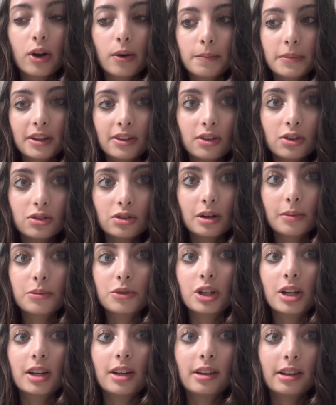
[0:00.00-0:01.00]
I'll update the
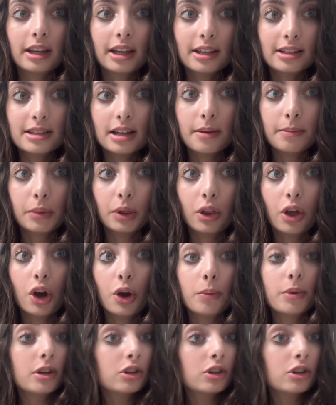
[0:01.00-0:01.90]
description, link it down below.